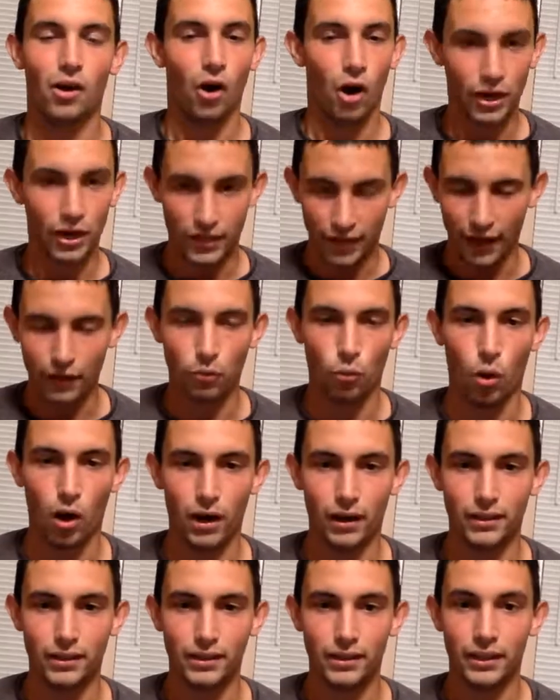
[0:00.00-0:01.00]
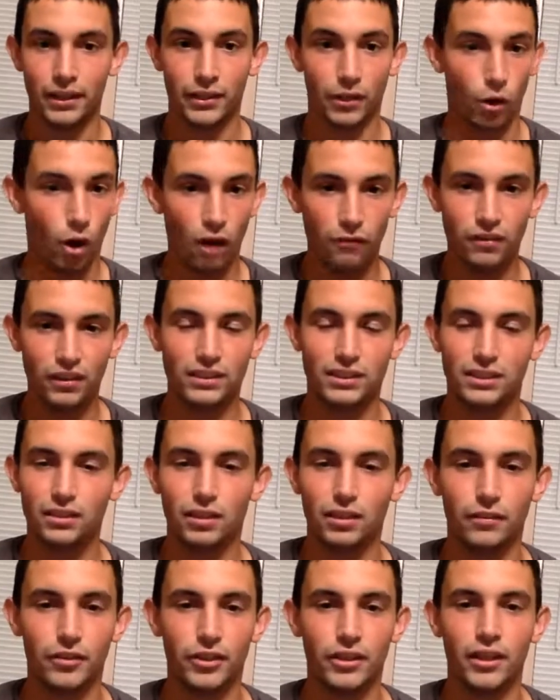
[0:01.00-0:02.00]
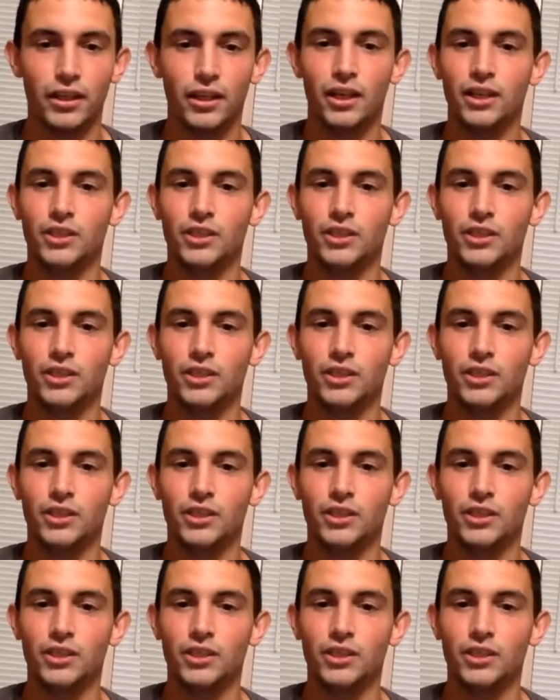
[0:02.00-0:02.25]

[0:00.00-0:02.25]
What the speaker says: on night 1. Their offense delivered.